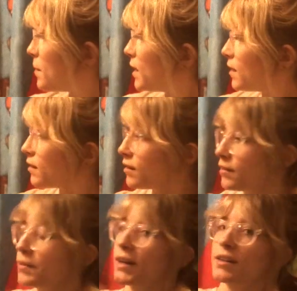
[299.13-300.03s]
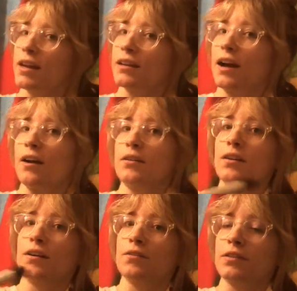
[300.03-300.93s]
it when I take it out
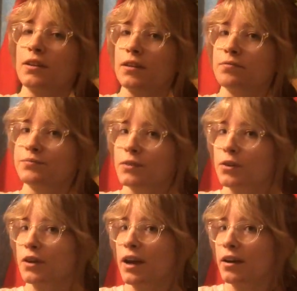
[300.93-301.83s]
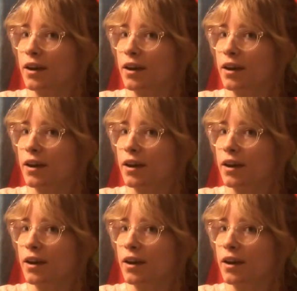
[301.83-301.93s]
of the curling iron.